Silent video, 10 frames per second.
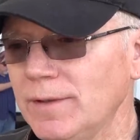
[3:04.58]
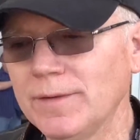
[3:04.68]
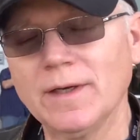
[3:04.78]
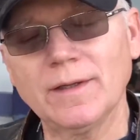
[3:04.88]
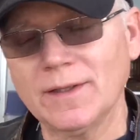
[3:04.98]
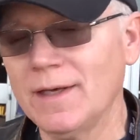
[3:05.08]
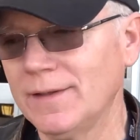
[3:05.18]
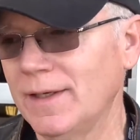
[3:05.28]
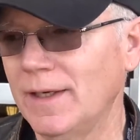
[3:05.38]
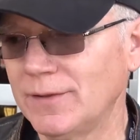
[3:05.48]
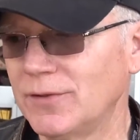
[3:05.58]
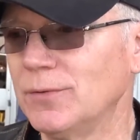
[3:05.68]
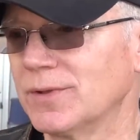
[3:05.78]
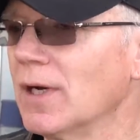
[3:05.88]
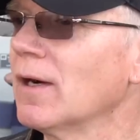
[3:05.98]
what? A lot of that had to
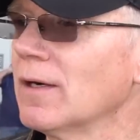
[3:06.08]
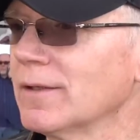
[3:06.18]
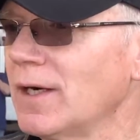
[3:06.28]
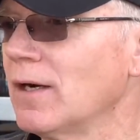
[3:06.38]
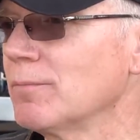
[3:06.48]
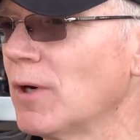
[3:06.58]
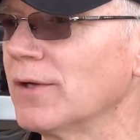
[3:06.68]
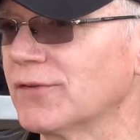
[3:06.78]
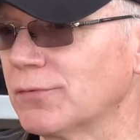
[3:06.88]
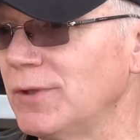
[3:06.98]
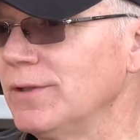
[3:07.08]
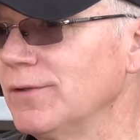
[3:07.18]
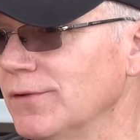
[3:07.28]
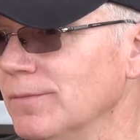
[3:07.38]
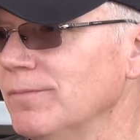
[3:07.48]
do with Gar. Gar brought swing